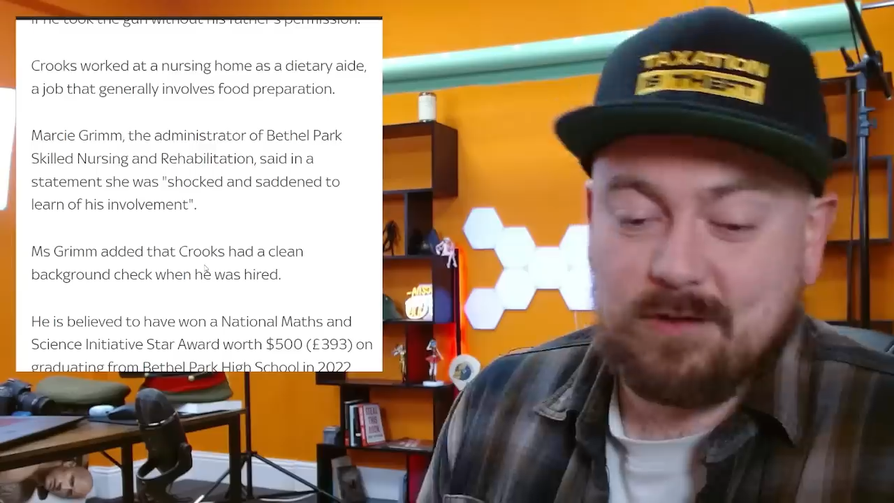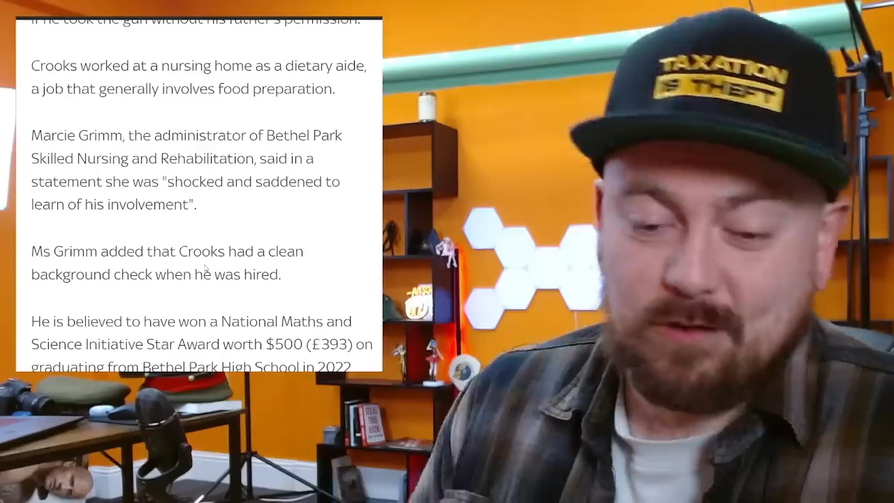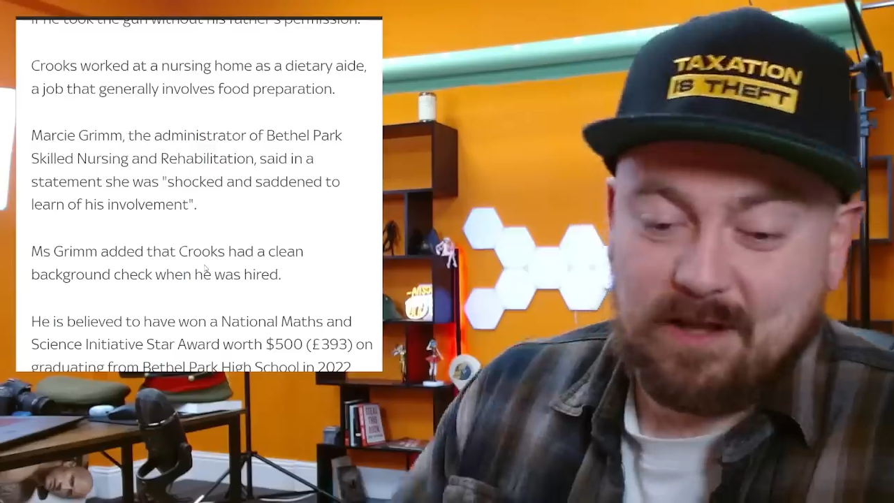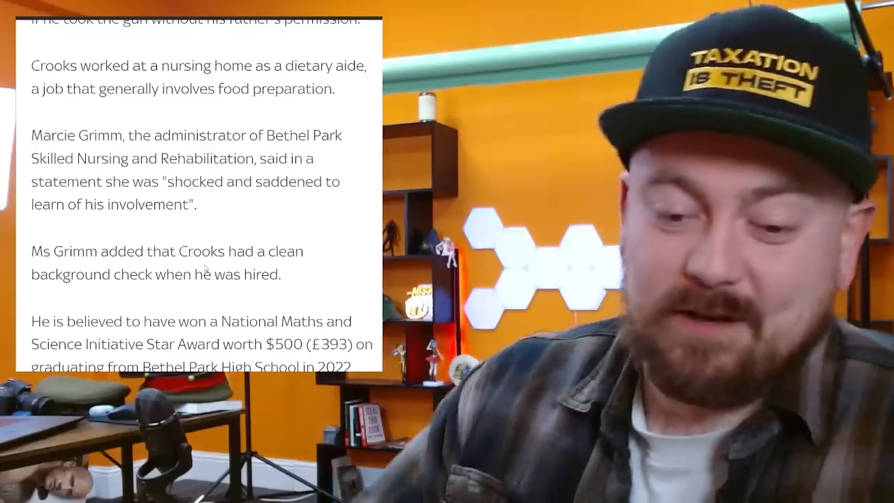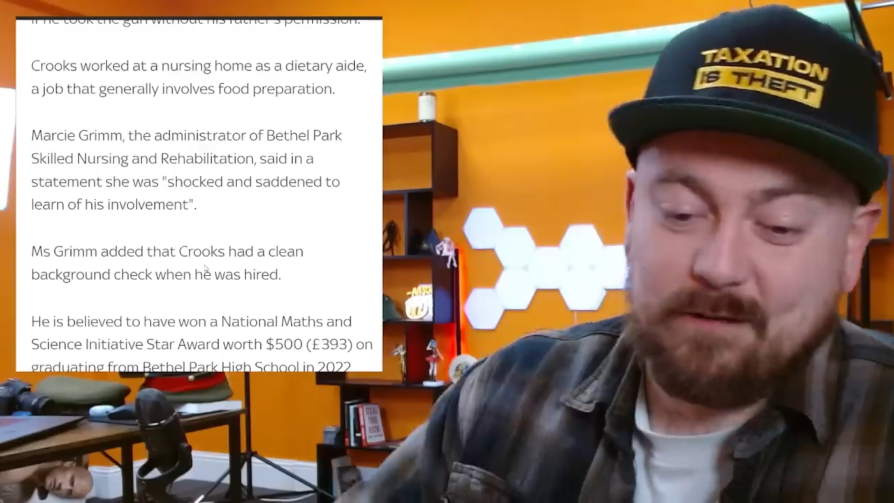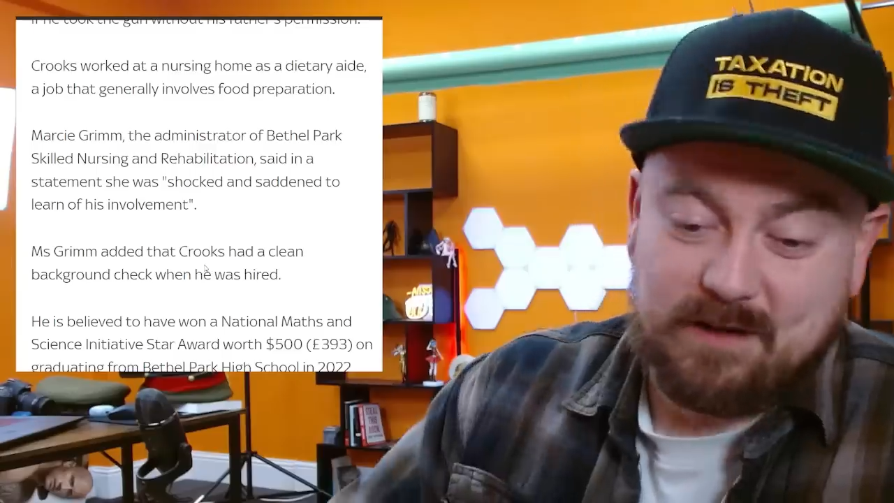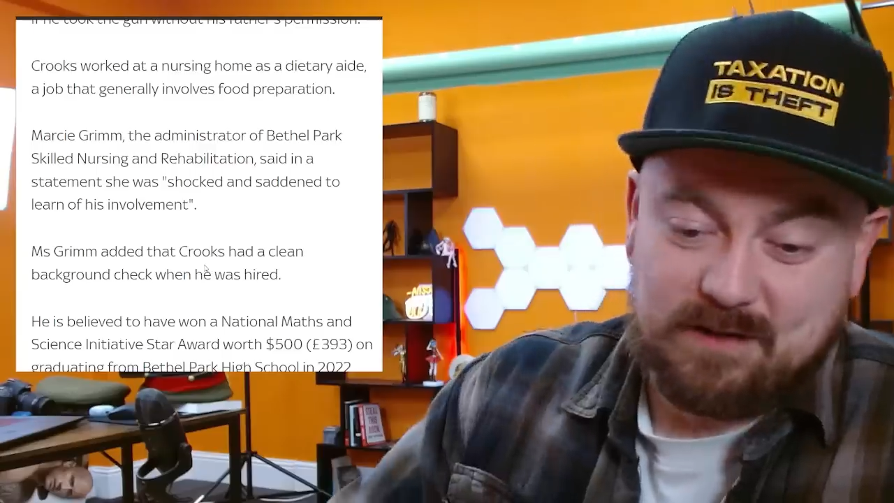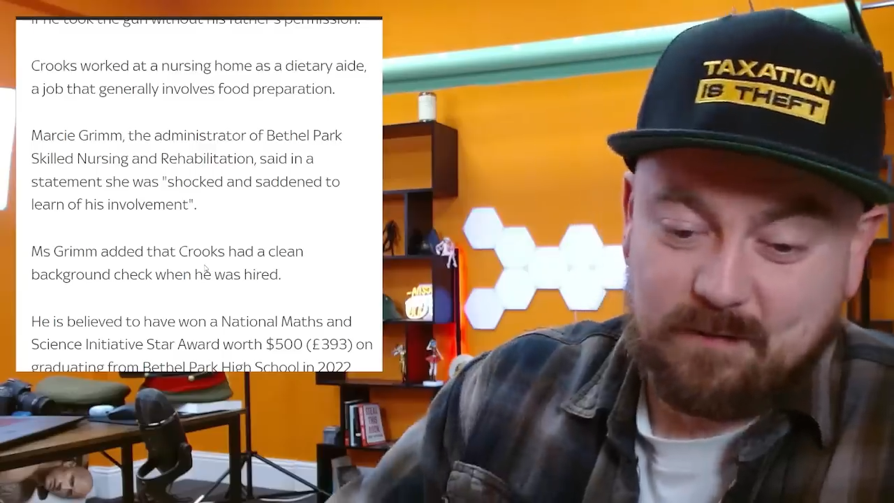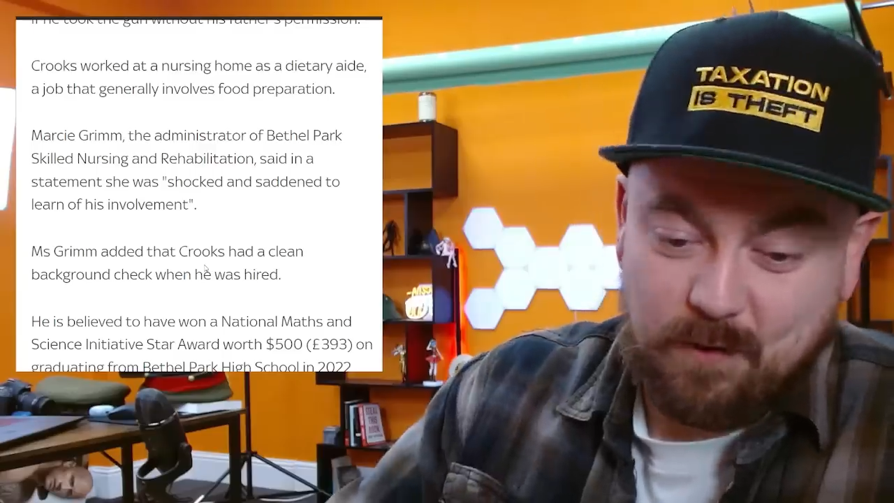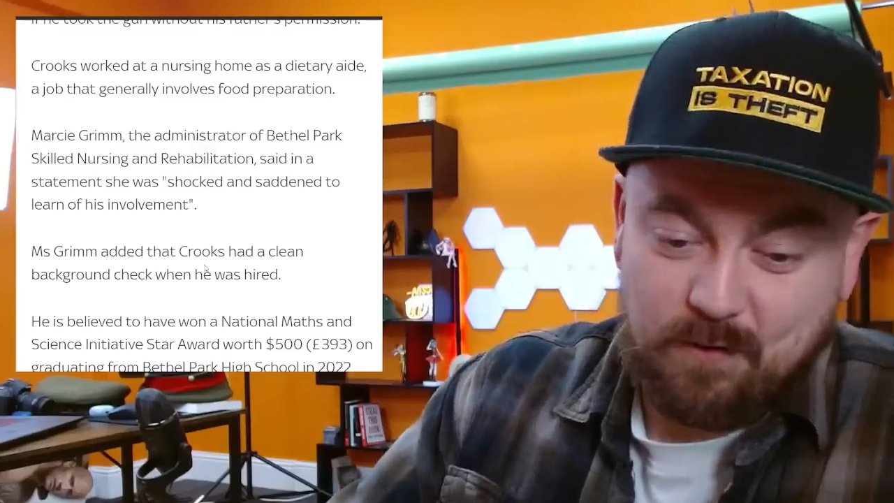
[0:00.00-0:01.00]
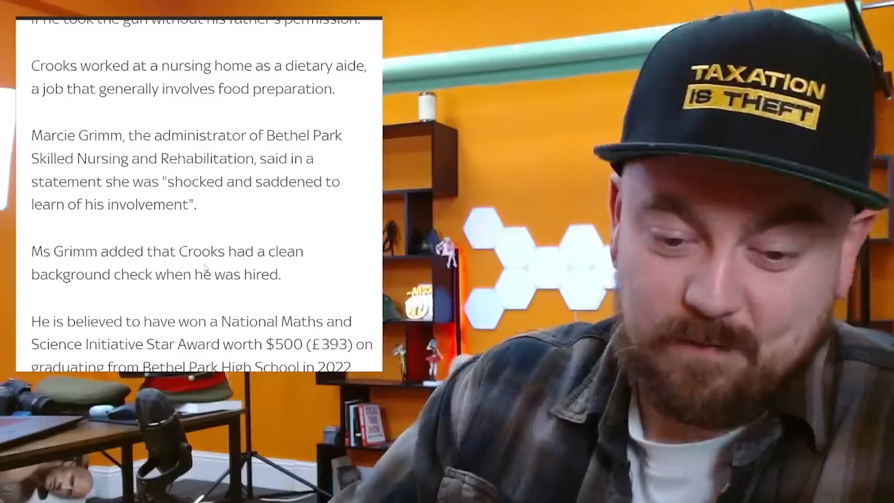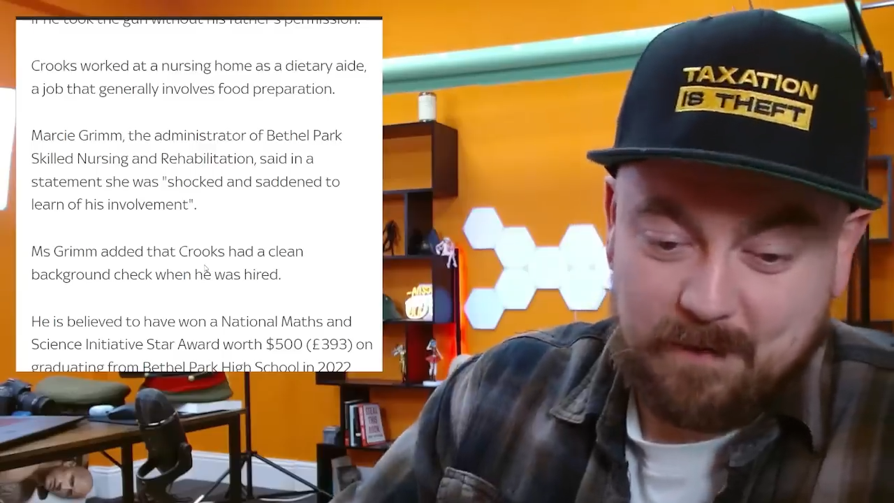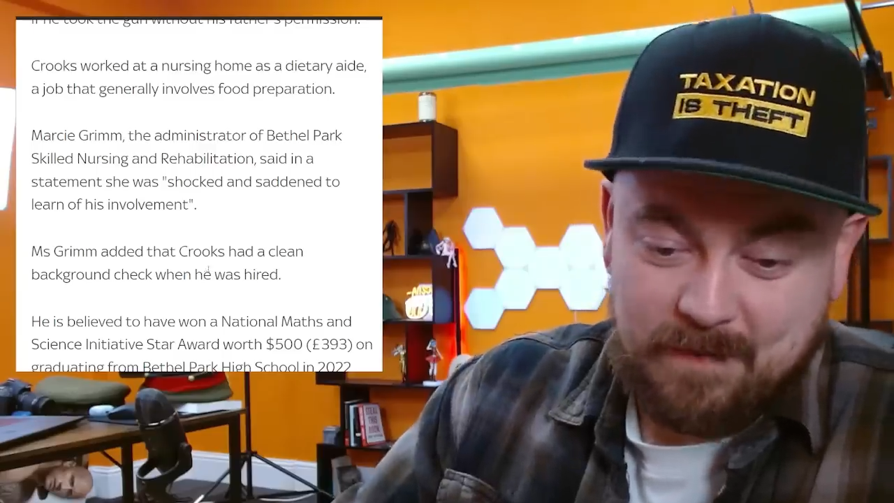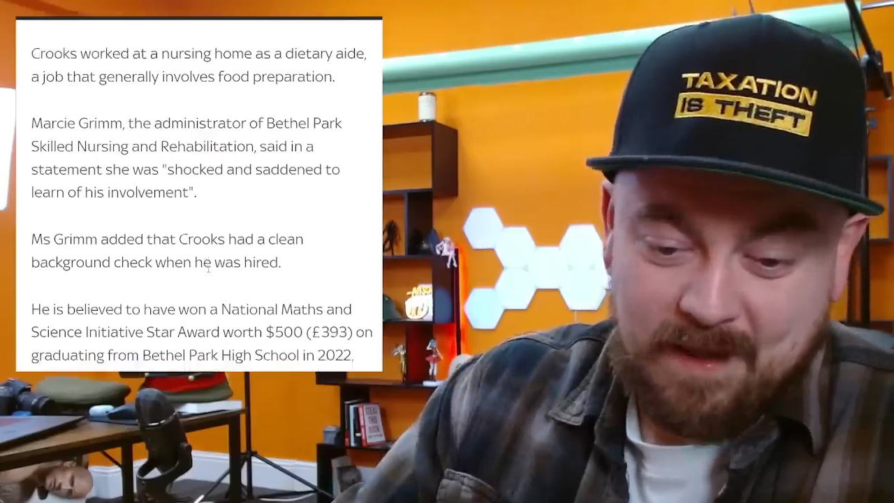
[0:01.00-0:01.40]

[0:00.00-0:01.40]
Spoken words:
to learn of his involvement.